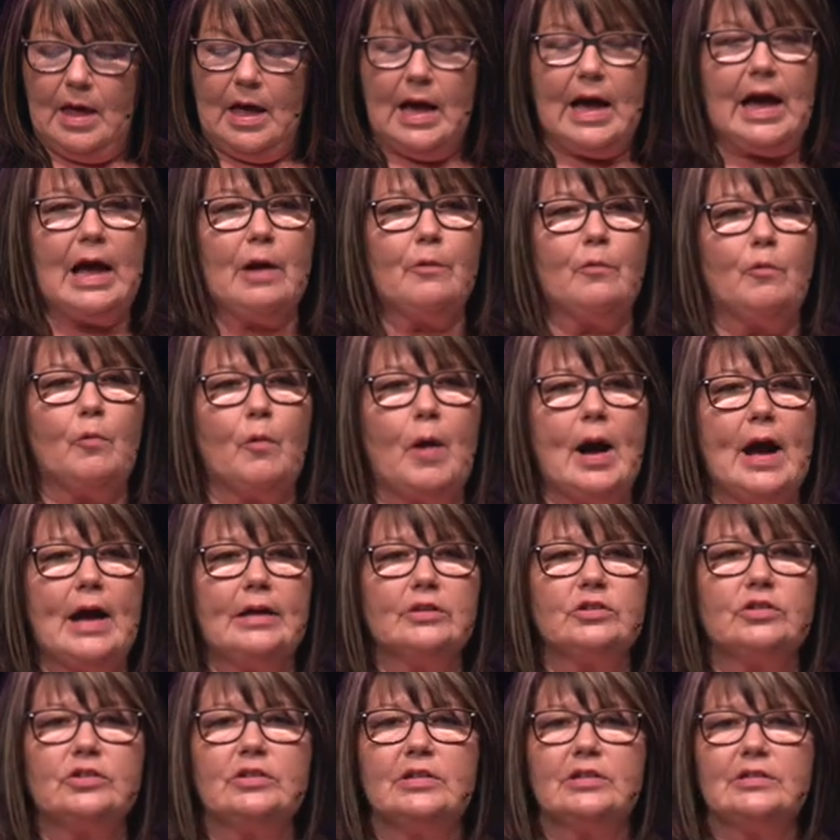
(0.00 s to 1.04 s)
I
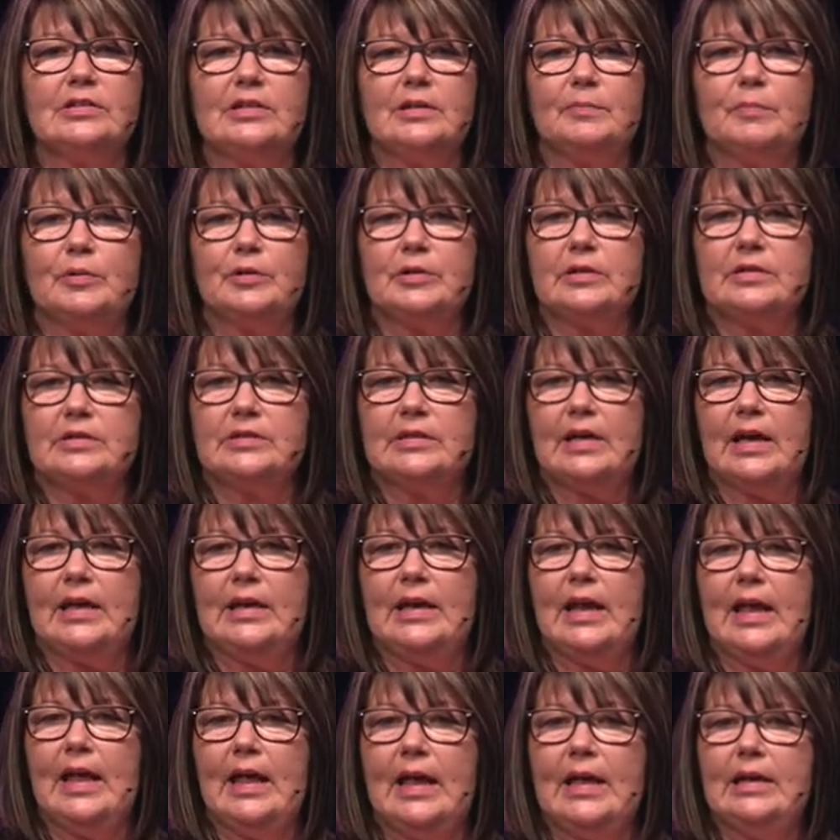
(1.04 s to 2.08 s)
watched as they put
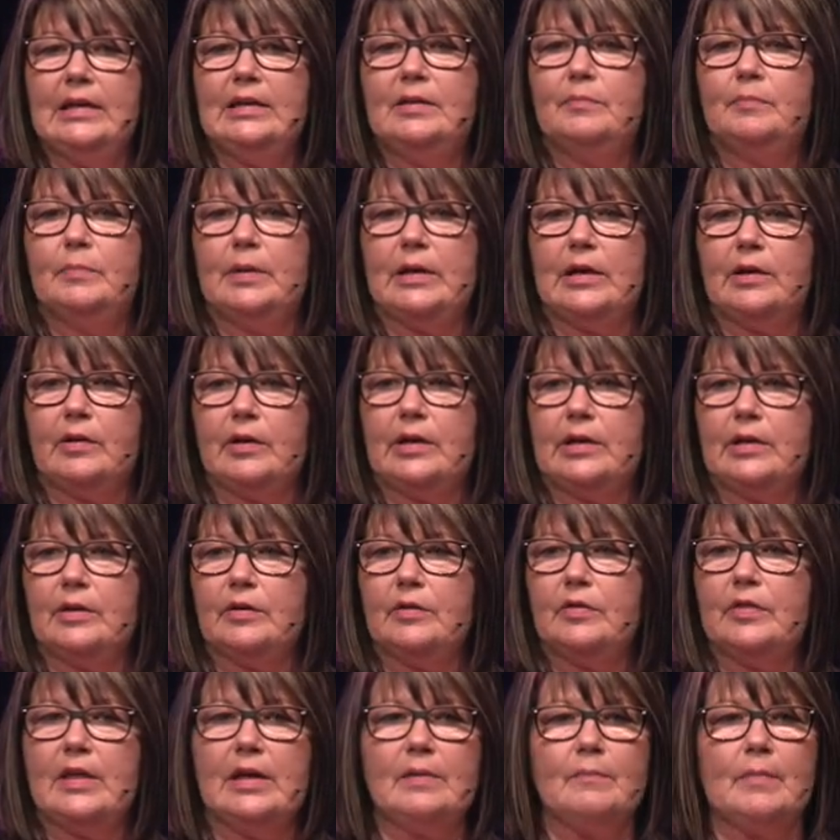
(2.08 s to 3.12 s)
aside any barrier
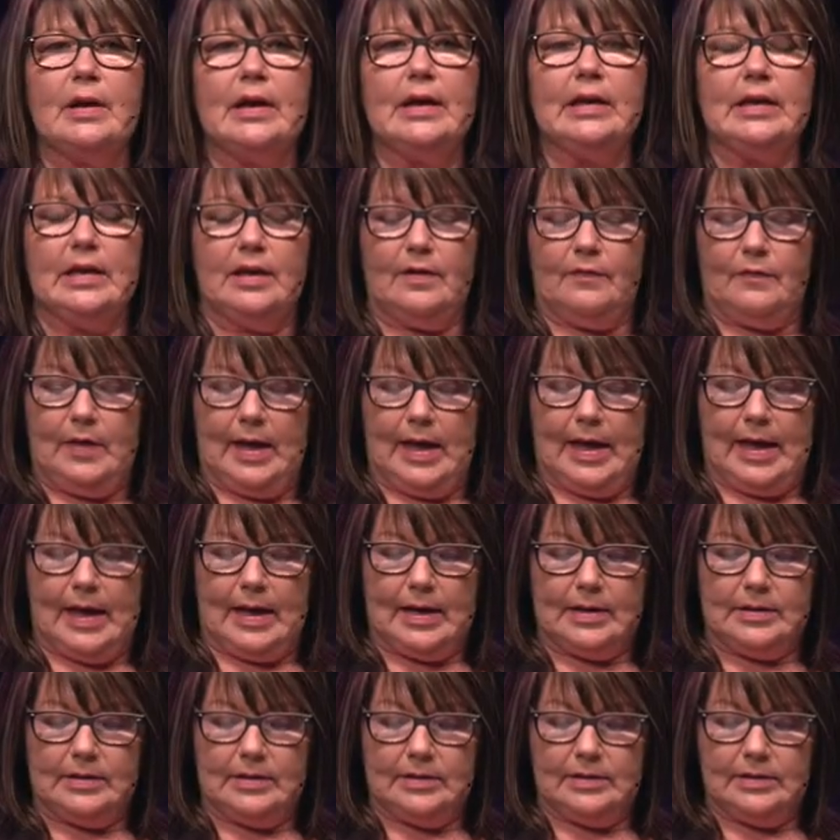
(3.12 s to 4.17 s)
they might have
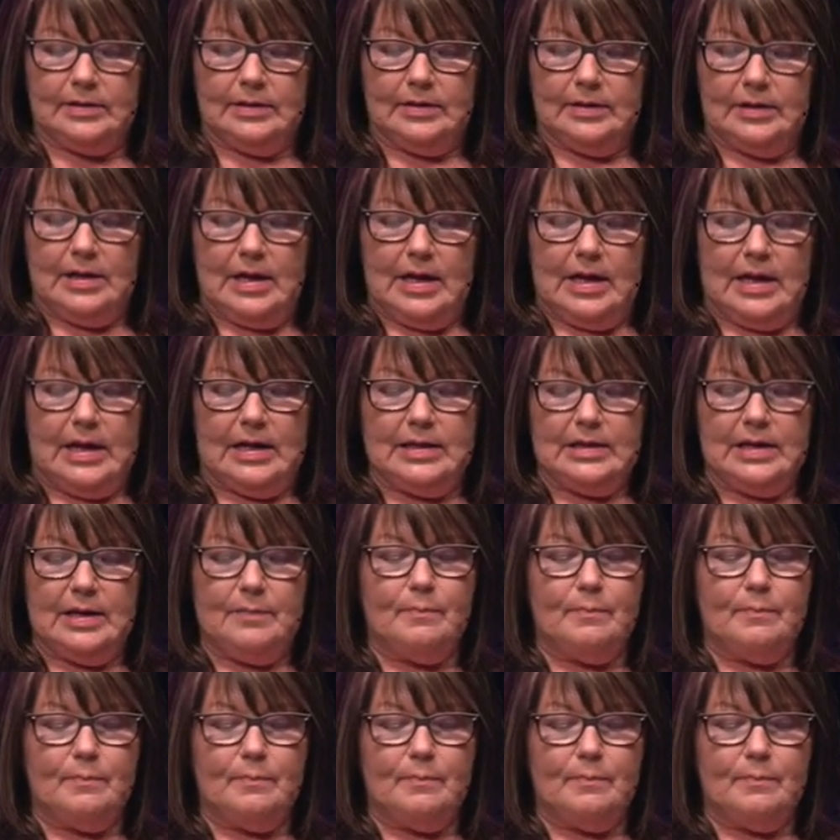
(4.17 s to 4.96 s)
had, and they